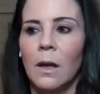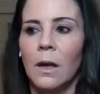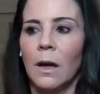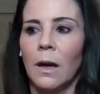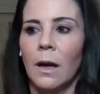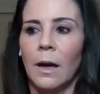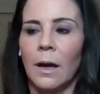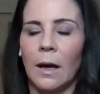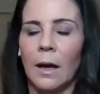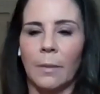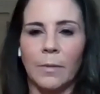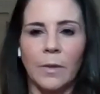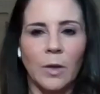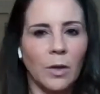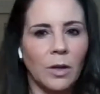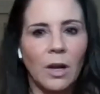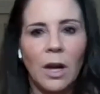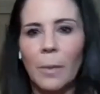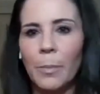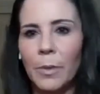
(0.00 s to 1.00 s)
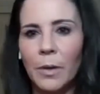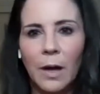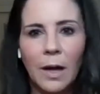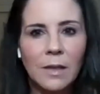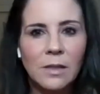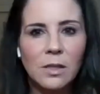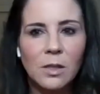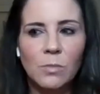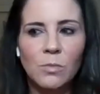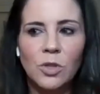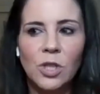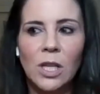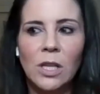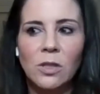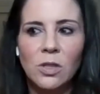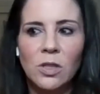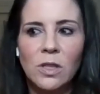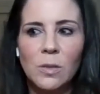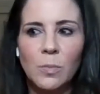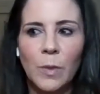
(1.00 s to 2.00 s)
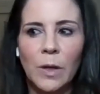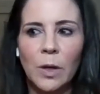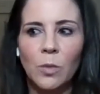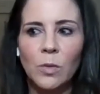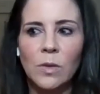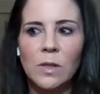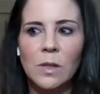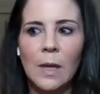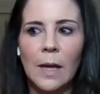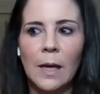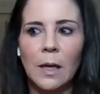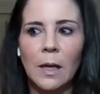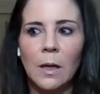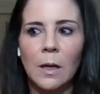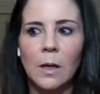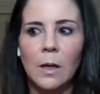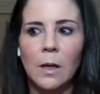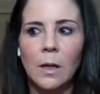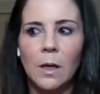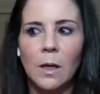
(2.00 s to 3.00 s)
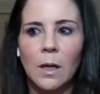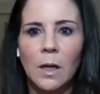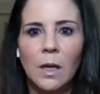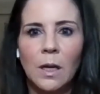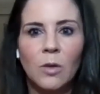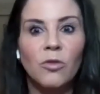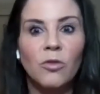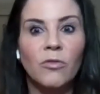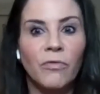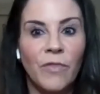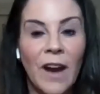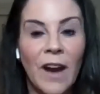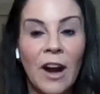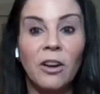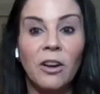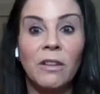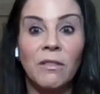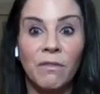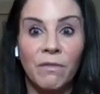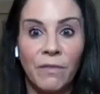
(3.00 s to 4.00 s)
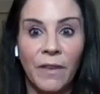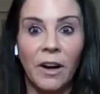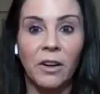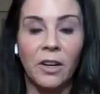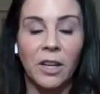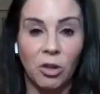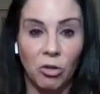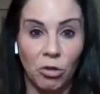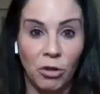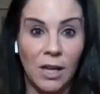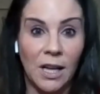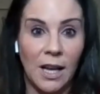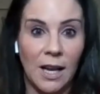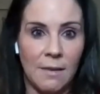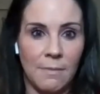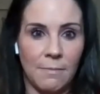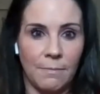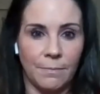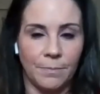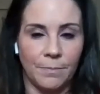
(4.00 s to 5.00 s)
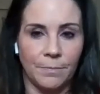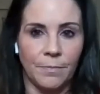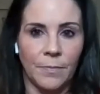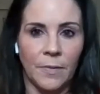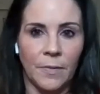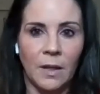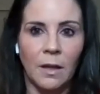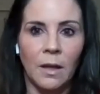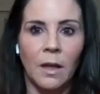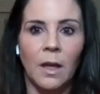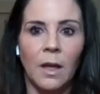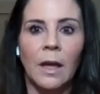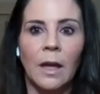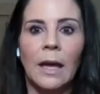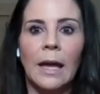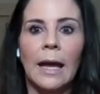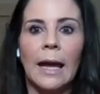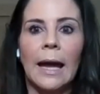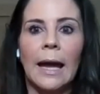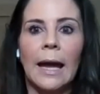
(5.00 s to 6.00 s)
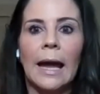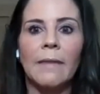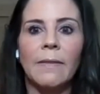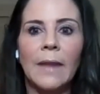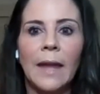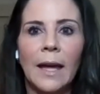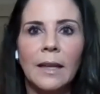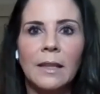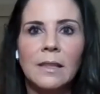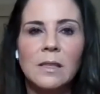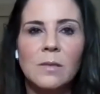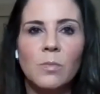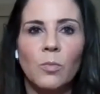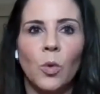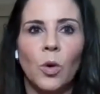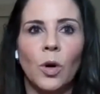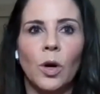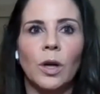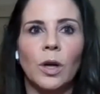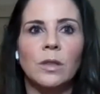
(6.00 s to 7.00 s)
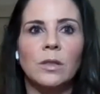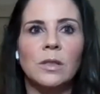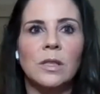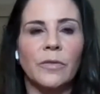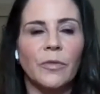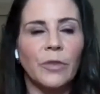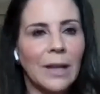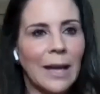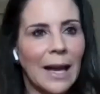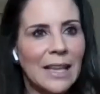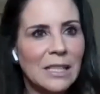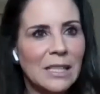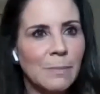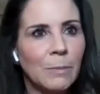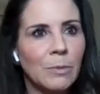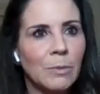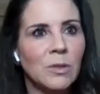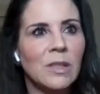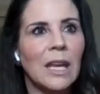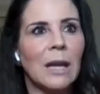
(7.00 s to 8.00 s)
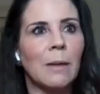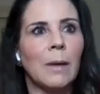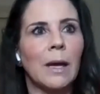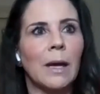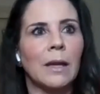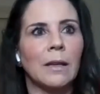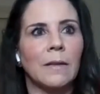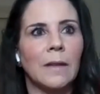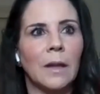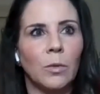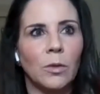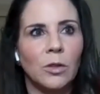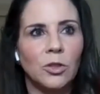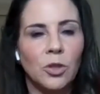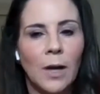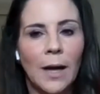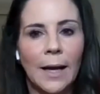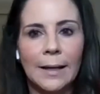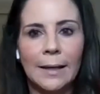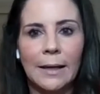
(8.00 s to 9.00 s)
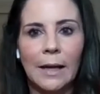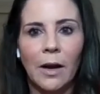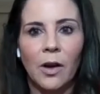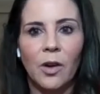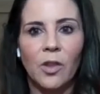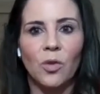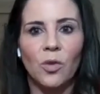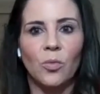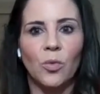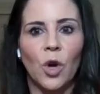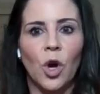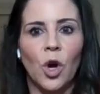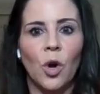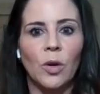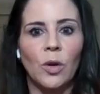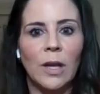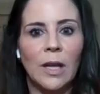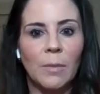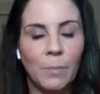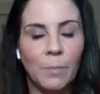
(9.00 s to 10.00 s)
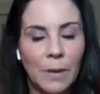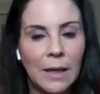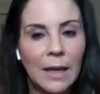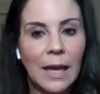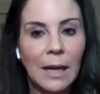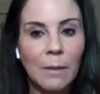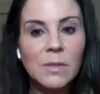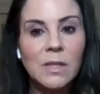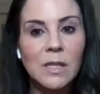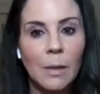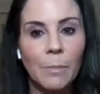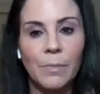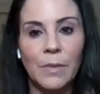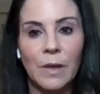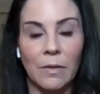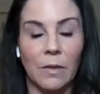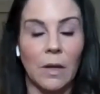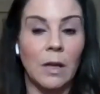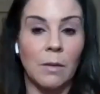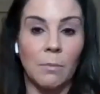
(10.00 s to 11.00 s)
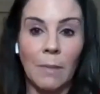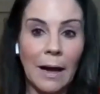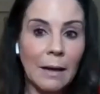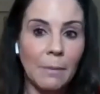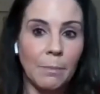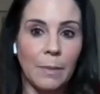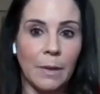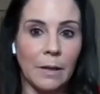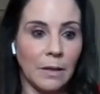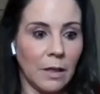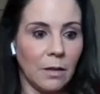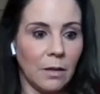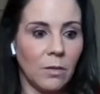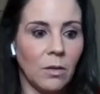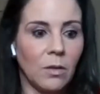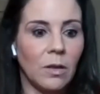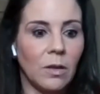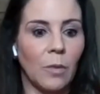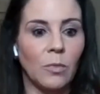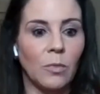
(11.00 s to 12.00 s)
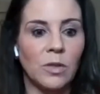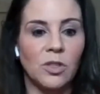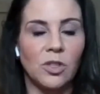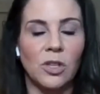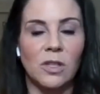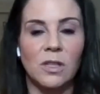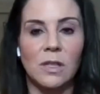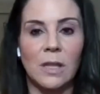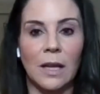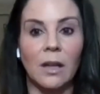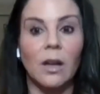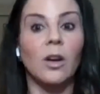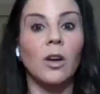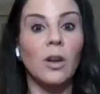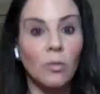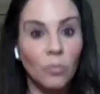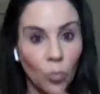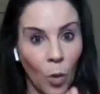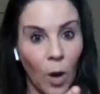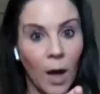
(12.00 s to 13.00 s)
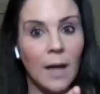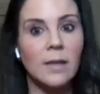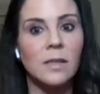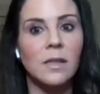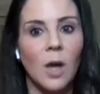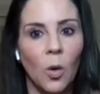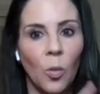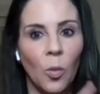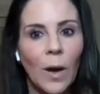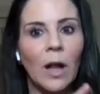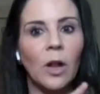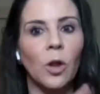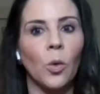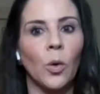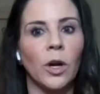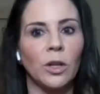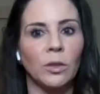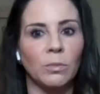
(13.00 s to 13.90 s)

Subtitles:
There were a couple costume changes, but it was like very, very gritty. And then as more different cast members came in and they were trying it out on the road, it became something, in my opinion, that was just like, was a well-oiled